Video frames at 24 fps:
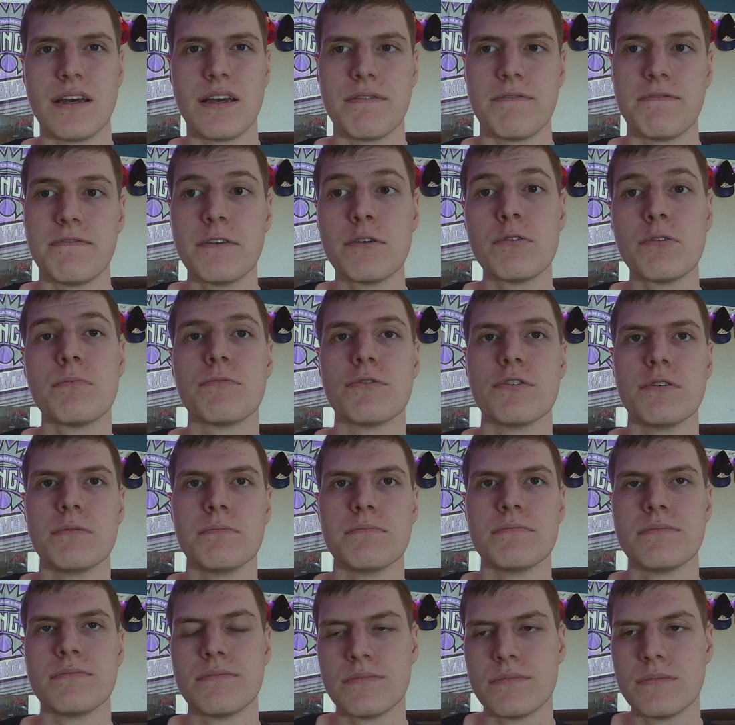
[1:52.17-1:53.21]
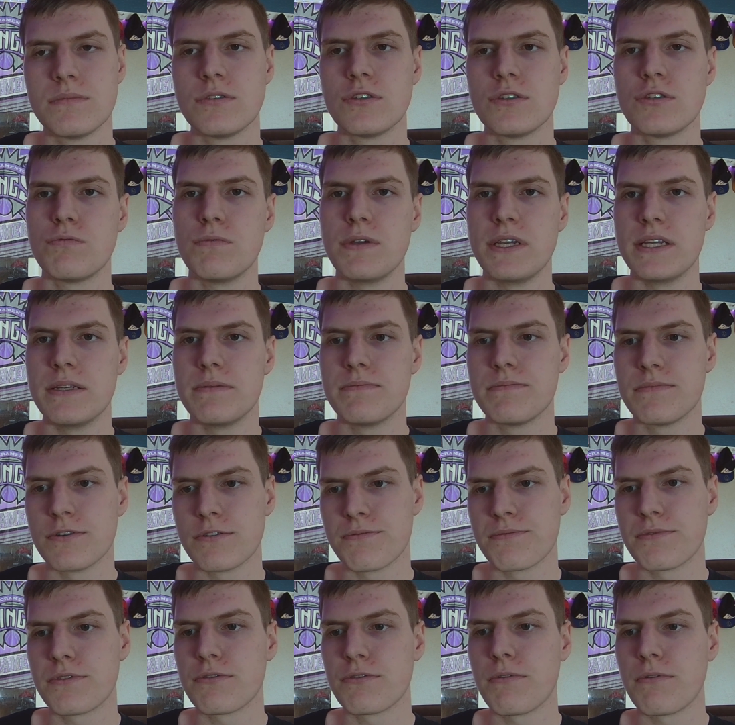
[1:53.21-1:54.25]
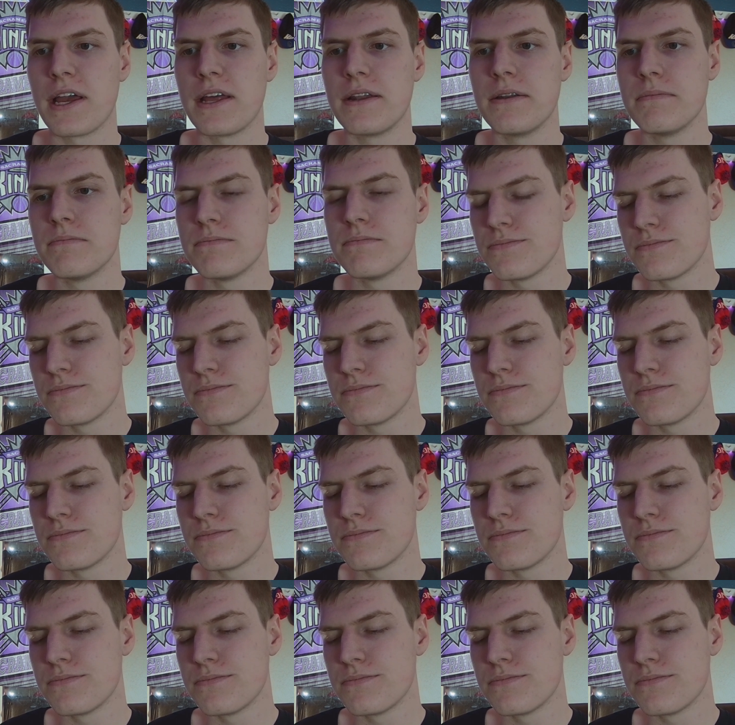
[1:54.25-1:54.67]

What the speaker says: film room tweet or thread